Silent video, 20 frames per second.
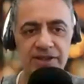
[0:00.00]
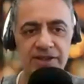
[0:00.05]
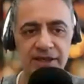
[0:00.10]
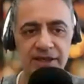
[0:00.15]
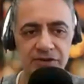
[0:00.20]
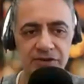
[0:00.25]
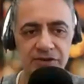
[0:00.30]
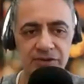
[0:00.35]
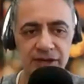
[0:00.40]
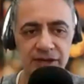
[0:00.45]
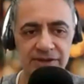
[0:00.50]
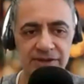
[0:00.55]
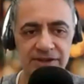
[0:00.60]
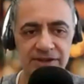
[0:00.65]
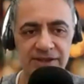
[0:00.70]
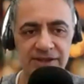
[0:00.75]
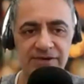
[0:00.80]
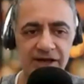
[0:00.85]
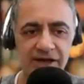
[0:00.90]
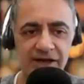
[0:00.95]
instead of
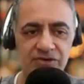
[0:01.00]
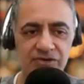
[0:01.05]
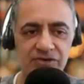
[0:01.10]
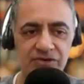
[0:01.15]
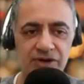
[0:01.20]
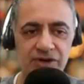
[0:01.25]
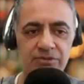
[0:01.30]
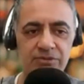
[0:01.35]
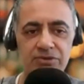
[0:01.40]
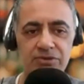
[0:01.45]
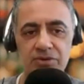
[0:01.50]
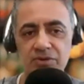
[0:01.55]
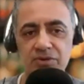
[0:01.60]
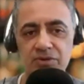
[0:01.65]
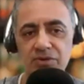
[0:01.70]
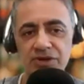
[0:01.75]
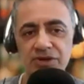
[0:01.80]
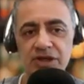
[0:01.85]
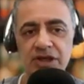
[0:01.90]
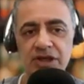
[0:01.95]
2,700, it will
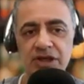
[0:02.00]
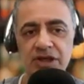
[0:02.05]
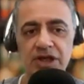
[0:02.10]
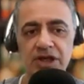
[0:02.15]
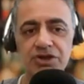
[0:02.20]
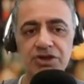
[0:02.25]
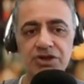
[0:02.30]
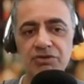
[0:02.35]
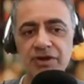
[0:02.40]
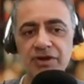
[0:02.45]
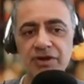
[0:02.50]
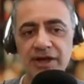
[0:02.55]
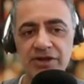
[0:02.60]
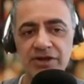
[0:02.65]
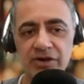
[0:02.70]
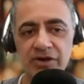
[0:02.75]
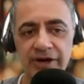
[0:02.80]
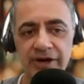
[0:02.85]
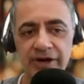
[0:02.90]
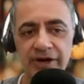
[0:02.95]
cost
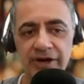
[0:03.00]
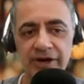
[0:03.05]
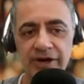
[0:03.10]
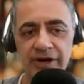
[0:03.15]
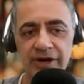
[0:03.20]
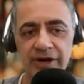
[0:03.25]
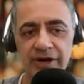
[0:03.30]
2,900.